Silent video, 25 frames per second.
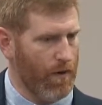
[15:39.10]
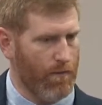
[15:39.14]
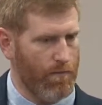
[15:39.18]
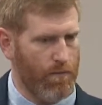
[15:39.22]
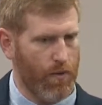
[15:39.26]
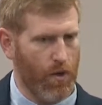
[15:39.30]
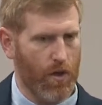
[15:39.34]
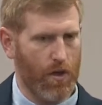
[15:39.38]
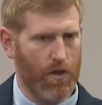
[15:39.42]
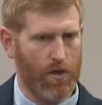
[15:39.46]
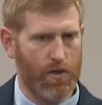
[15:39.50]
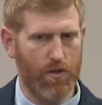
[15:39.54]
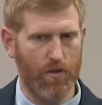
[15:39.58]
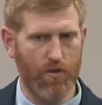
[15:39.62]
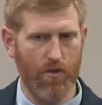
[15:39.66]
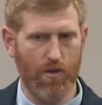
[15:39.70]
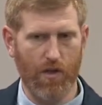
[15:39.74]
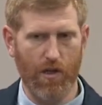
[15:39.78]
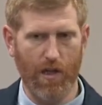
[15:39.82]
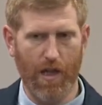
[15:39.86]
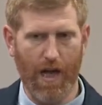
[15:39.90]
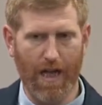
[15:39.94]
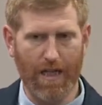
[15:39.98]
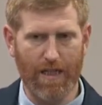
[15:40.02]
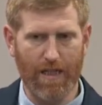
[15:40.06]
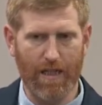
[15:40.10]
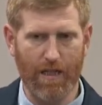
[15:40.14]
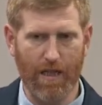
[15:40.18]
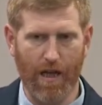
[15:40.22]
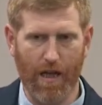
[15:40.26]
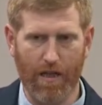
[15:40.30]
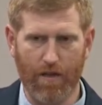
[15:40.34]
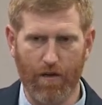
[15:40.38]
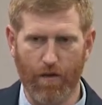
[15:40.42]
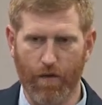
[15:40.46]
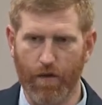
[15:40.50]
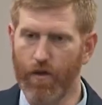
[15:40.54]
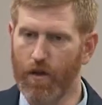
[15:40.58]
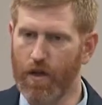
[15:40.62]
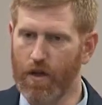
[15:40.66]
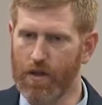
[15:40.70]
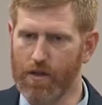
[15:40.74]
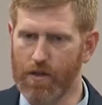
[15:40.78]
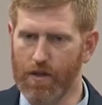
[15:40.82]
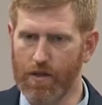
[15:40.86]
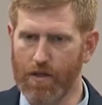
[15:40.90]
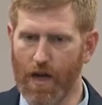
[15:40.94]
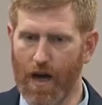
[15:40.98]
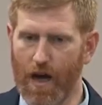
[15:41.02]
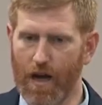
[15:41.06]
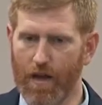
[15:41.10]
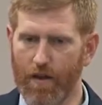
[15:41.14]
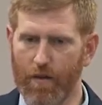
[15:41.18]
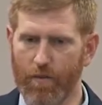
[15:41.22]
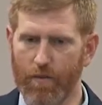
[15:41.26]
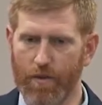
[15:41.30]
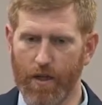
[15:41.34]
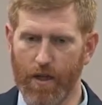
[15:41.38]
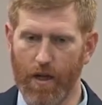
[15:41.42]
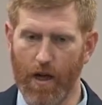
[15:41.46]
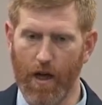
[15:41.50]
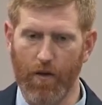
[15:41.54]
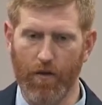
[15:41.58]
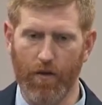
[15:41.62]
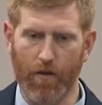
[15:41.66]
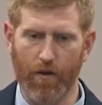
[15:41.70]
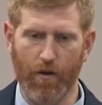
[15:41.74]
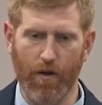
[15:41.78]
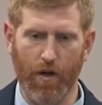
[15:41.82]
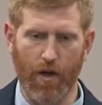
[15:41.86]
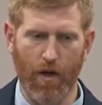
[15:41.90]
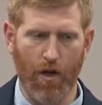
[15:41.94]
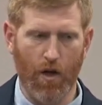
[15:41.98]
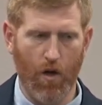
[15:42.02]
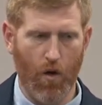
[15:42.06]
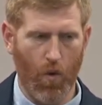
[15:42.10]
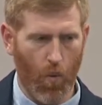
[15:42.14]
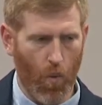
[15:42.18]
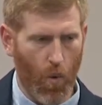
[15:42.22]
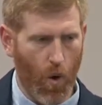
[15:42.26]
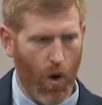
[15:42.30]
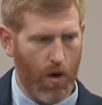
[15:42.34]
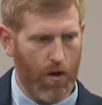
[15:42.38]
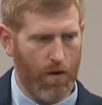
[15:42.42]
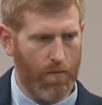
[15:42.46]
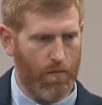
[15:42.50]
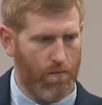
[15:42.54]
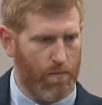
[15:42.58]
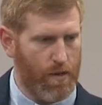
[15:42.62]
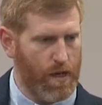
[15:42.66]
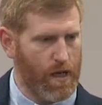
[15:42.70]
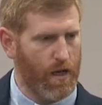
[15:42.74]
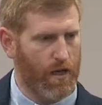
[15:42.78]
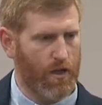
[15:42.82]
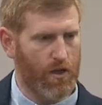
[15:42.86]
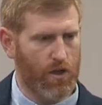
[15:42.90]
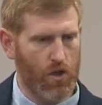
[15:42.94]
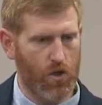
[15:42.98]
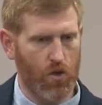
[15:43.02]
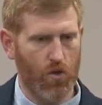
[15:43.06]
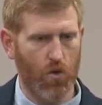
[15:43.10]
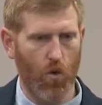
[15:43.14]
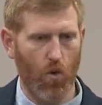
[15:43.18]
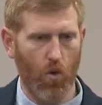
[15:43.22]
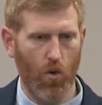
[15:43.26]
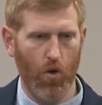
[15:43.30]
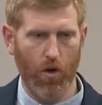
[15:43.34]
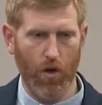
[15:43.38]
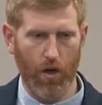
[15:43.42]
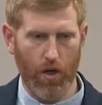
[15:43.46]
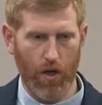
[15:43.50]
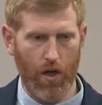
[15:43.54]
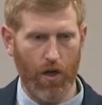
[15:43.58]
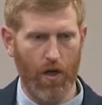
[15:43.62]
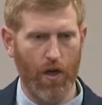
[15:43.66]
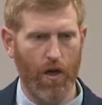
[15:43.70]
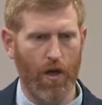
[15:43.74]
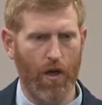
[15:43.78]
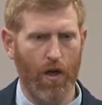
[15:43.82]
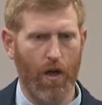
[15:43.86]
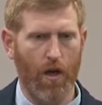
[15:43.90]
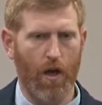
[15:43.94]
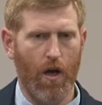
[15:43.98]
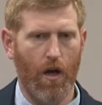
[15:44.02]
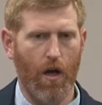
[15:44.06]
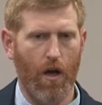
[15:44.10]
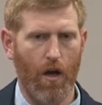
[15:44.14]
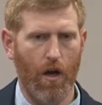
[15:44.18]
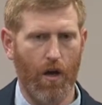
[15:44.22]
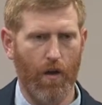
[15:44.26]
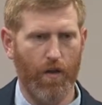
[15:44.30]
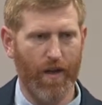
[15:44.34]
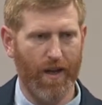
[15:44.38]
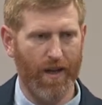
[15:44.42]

books, there's lots and lots of things that tie them together. One big story that